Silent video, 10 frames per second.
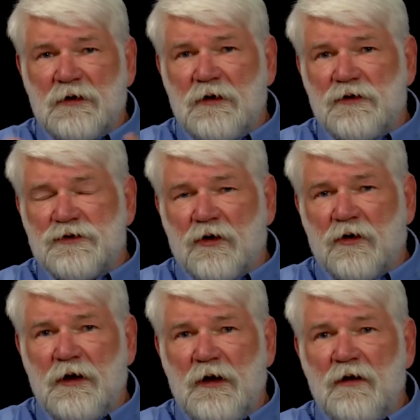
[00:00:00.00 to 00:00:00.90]
Is
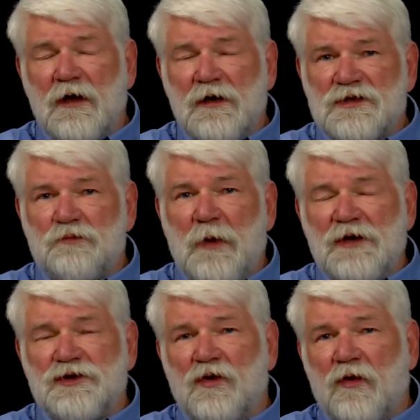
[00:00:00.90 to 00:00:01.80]
there anything
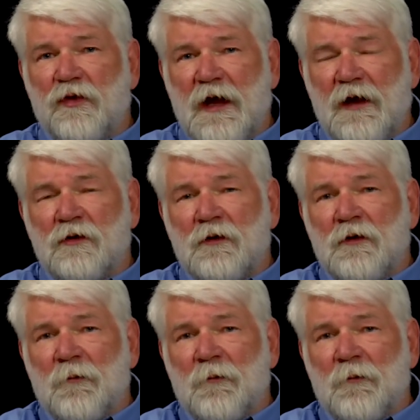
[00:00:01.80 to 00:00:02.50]
special that